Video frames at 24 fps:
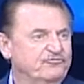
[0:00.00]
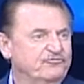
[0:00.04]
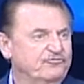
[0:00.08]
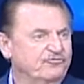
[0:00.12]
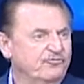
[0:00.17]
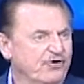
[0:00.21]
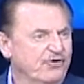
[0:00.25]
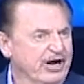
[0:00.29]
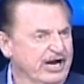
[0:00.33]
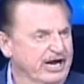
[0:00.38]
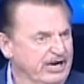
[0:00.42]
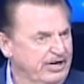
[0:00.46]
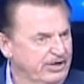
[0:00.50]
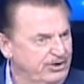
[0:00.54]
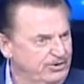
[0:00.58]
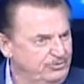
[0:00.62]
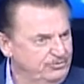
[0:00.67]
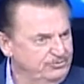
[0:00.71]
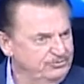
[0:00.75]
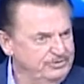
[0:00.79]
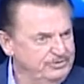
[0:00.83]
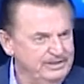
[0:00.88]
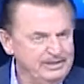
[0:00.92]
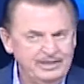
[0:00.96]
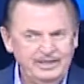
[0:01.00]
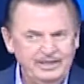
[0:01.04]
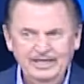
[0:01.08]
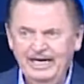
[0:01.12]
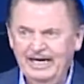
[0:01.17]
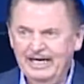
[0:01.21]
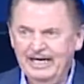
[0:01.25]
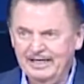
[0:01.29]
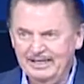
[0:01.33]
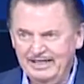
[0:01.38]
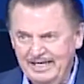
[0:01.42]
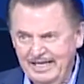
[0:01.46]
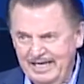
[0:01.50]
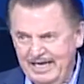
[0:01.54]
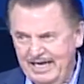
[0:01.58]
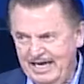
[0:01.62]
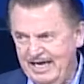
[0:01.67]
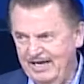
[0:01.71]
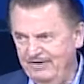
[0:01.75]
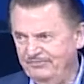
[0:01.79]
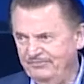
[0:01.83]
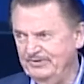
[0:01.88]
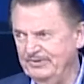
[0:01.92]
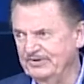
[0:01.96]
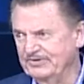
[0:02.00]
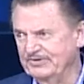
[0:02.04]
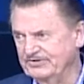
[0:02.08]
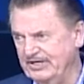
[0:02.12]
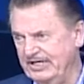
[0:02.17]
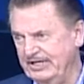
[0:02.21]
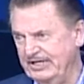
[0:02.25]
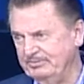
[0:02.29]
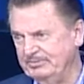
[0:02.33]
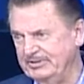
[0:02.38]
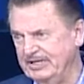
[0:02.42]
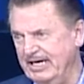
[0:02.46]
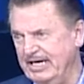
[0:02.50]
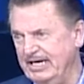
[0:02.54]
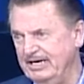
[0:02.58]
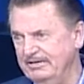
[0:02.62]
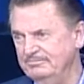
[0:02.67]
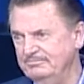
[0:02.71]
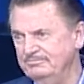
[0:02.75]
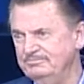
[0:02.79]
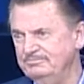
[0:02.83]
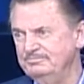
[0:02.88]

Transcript: frown and laugh at the same time.